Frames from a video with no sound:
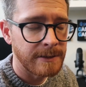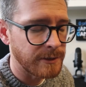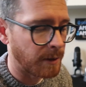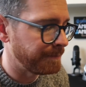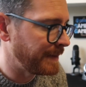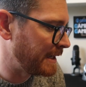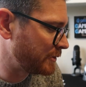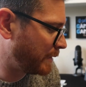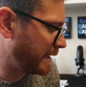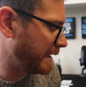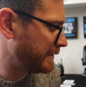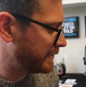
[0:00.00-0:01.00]
So it is
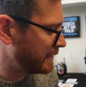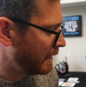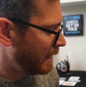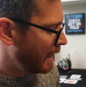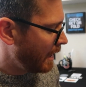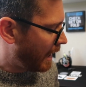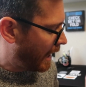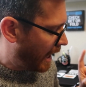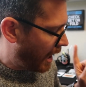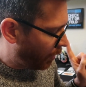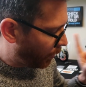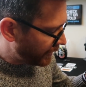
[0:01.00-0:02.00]
what it is.
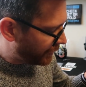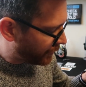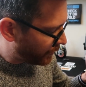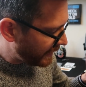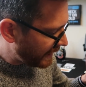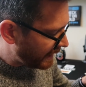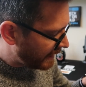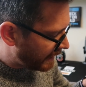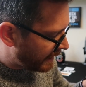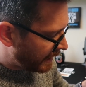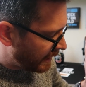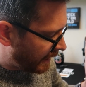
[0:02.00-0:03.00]
Uh, one, three,
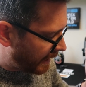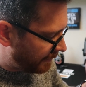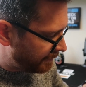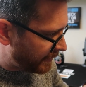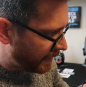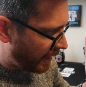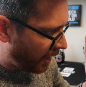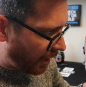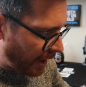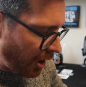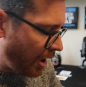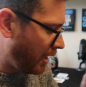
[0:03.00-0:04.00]
um,
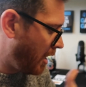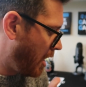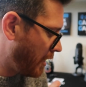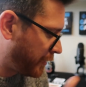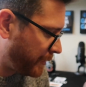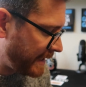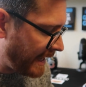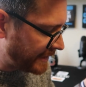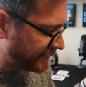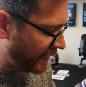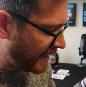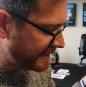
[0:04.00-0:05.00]
all, all three
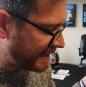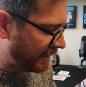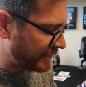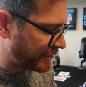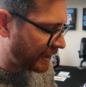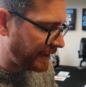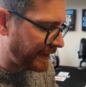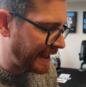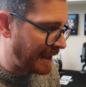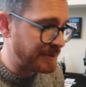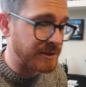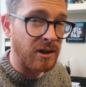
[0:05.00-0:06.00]
days, Friday, Saturday, Sunday. The
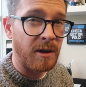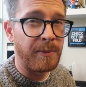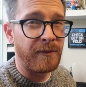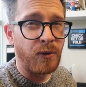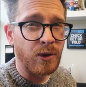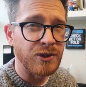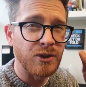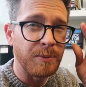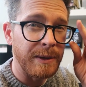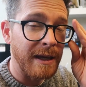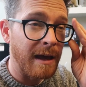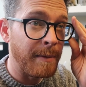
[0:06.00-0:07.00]
games start before 2
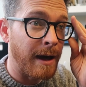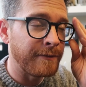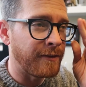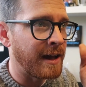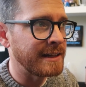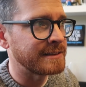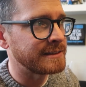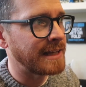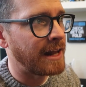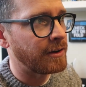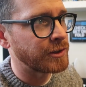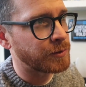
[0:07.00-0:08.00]
p.m. on Fridays and
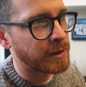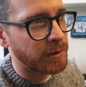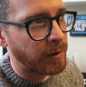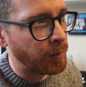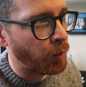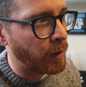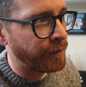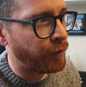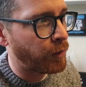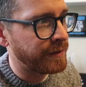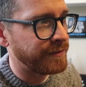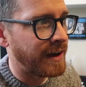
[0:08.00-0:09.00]
Saturdays, really around
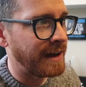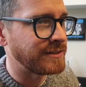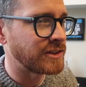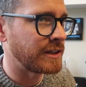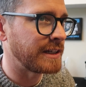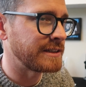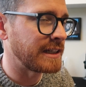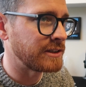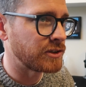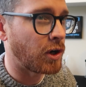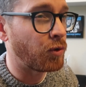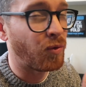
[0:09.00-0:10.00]
1:45. Sundays, they
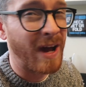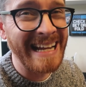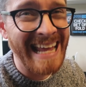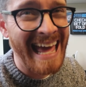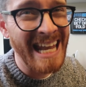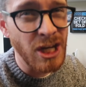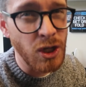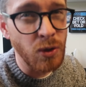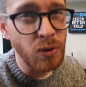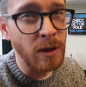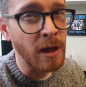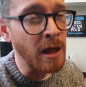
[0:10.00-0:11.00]
start right at
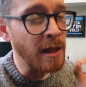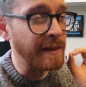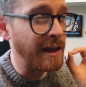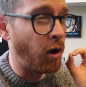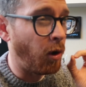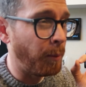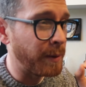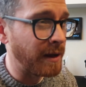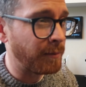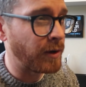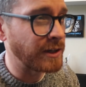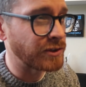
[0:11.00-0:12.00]
noon. They open
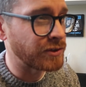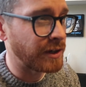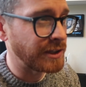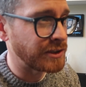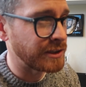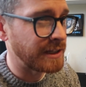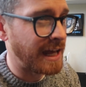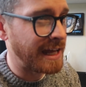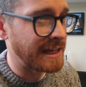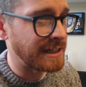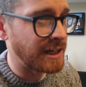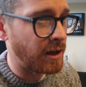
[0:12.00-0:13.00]
up registration
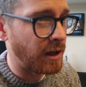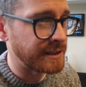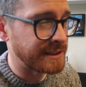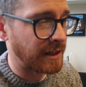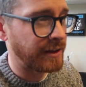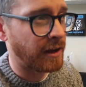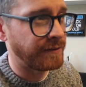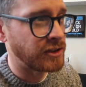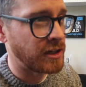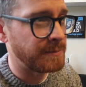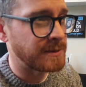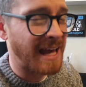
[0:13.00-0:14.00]
and selling of
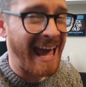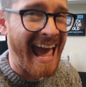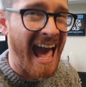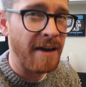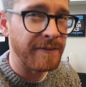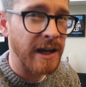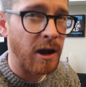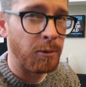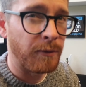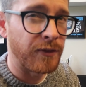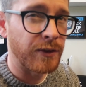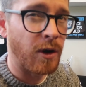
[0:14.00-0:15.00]
chips a half an hour
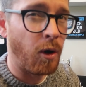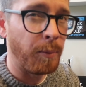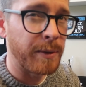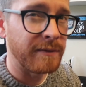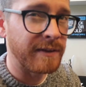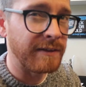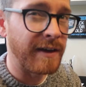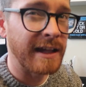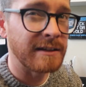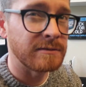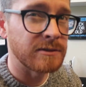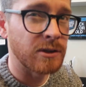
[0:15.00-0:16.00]
before the open of the
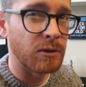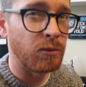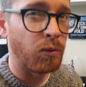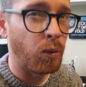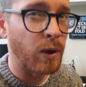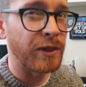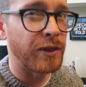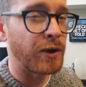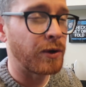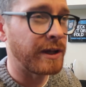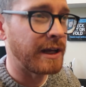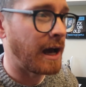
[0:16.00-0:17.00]
event, so
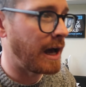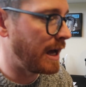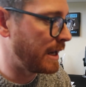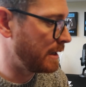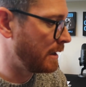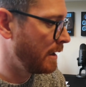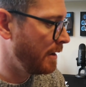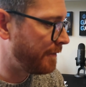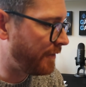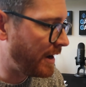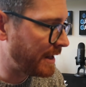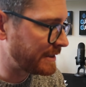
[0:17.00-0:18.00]
1.30 on
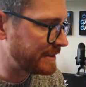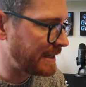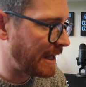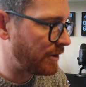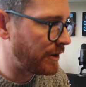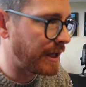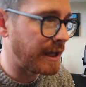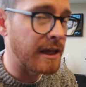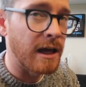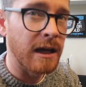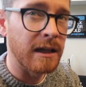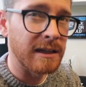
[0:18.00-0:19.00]
Friday and Saturday,
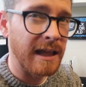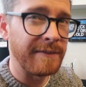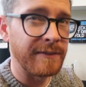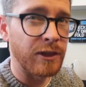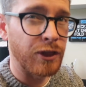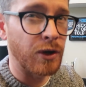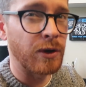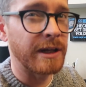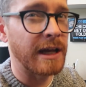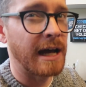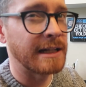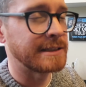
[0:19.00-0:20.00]

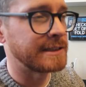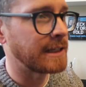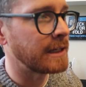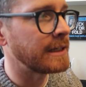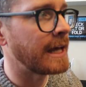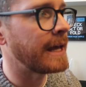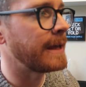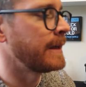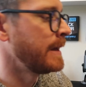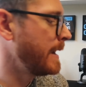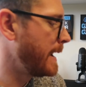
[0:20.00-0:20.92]
11.30 on Sunday.